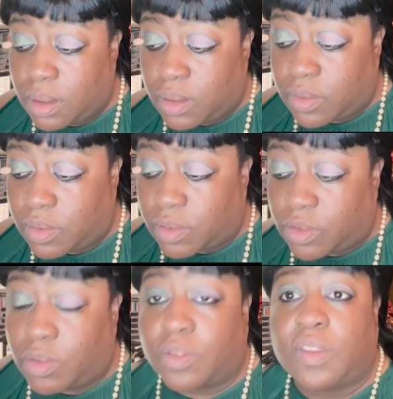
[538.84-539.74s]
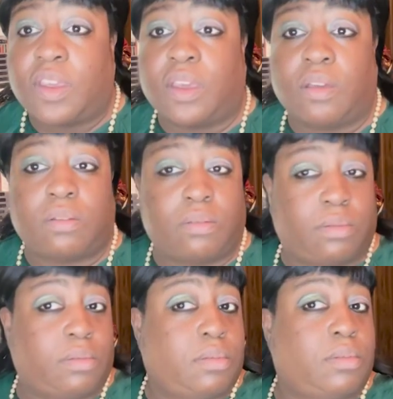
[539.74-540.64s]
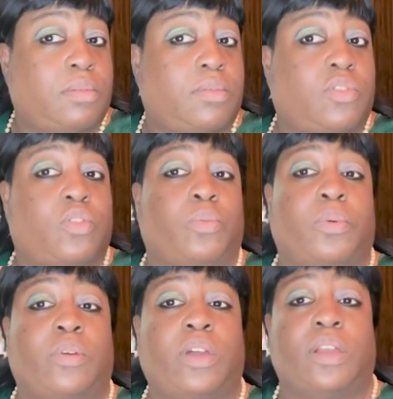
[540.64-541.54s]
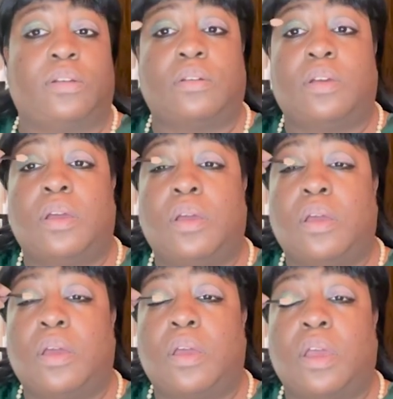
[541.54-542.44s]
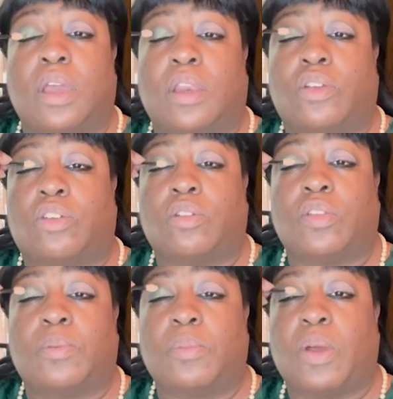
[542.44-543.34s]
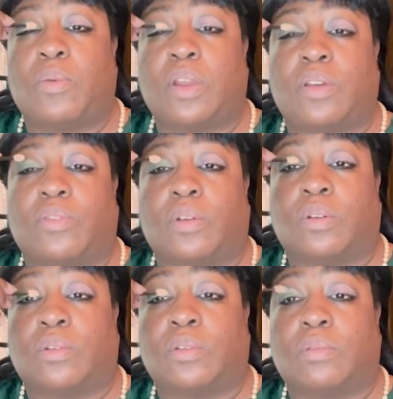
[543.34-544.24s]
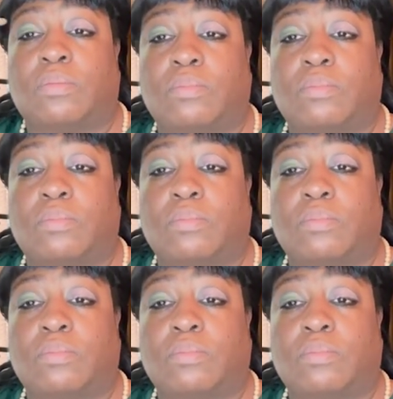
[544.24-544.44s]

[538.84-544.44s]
So as you can see, super green. And it shows up in my wedding photos,